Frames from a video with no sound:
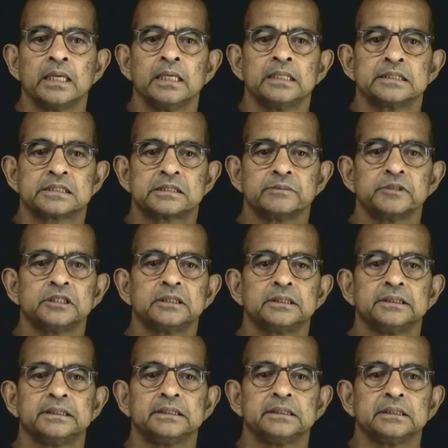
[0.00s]

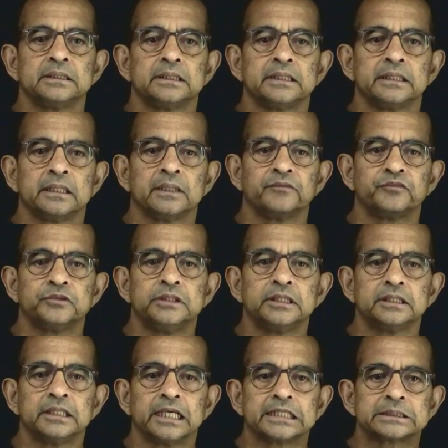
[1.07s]
Similarly, the
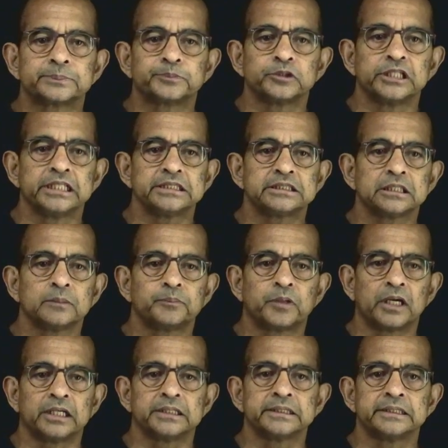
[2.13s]
exponential
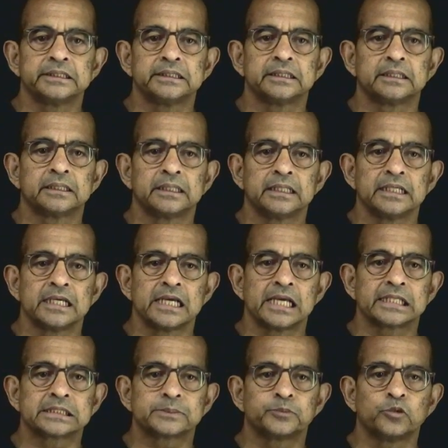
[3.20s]
part here,
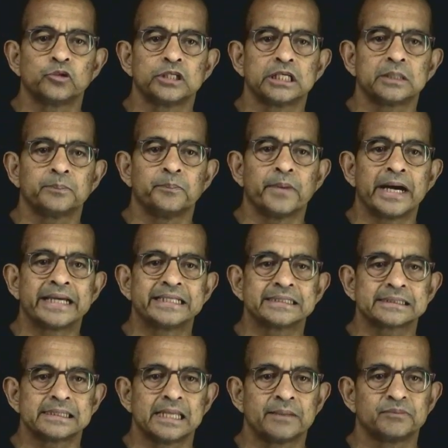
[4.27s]
exponent minus
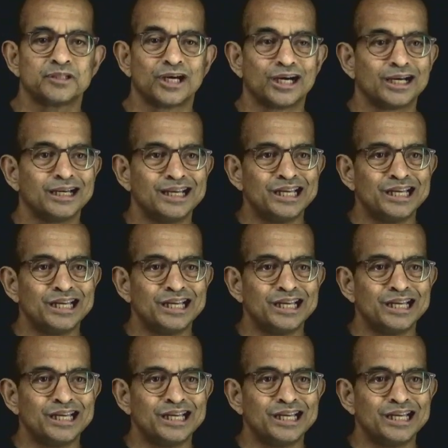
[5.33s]
lambda,